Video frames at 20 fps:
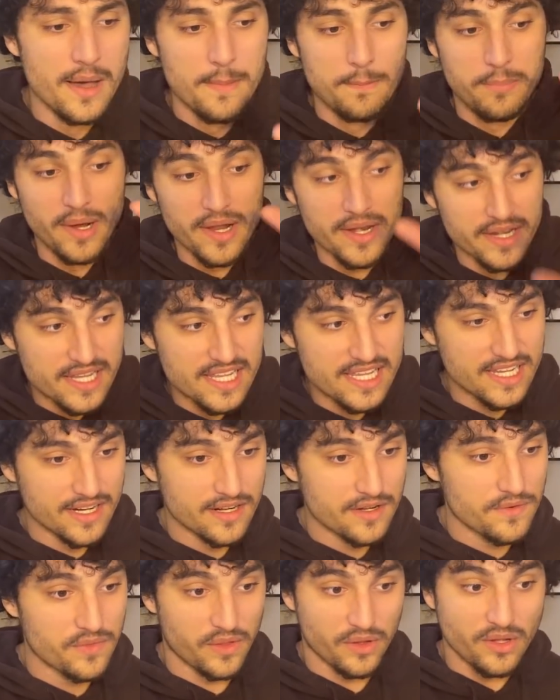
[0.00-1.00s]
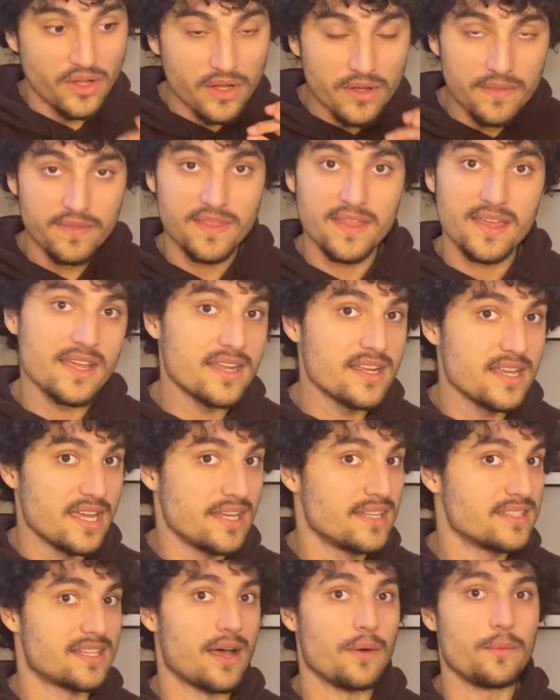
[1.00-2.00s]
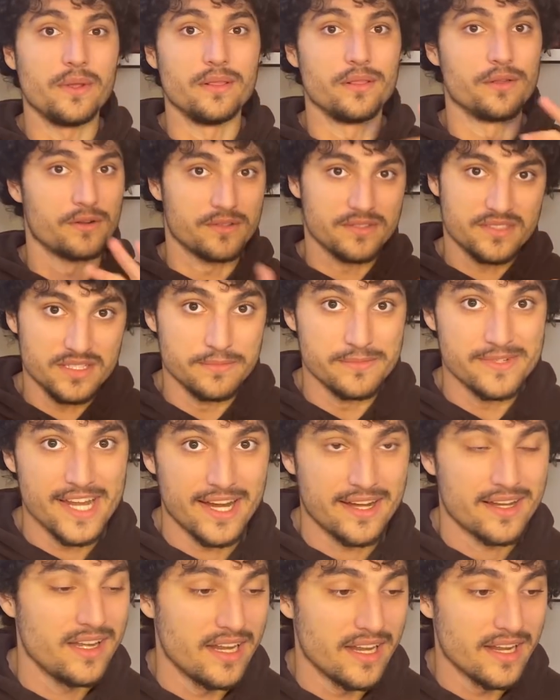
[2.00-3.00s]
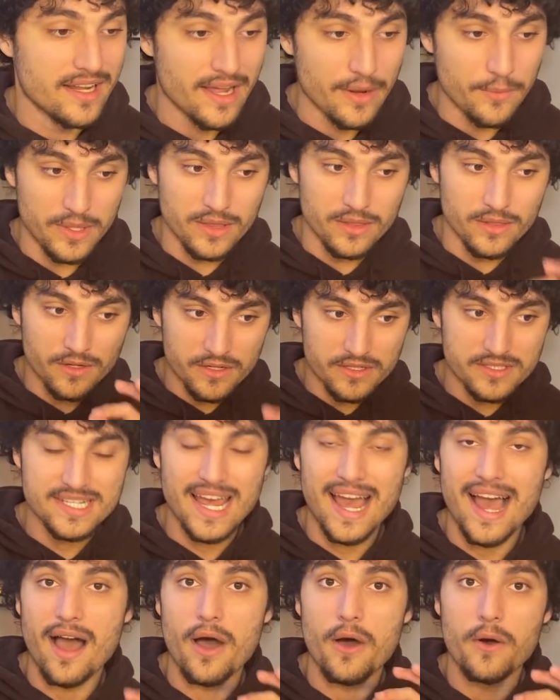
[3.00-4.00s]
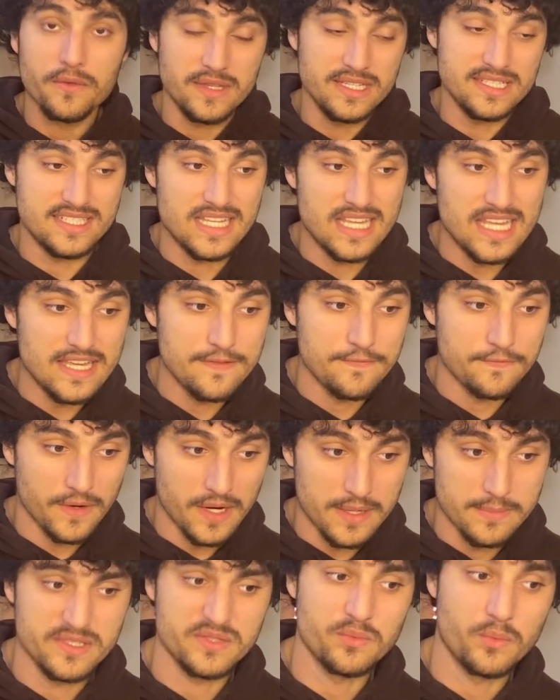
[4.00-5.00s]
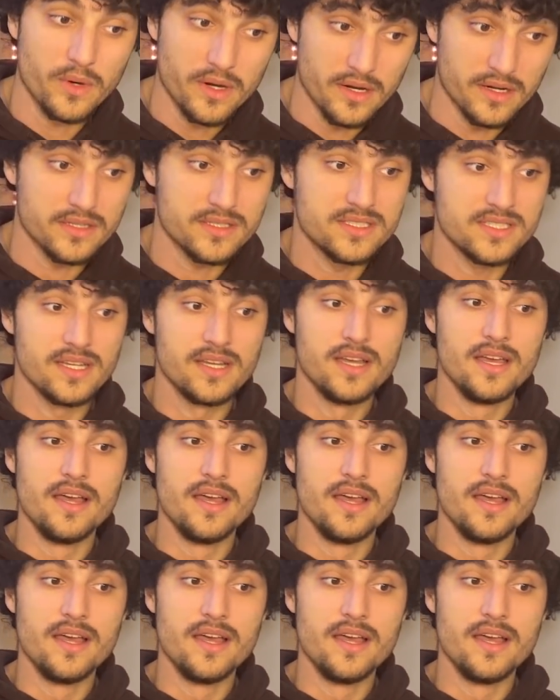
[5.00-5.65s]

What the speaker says: But here, the good thing is that we learned some technique and we learned how these keyframes worked.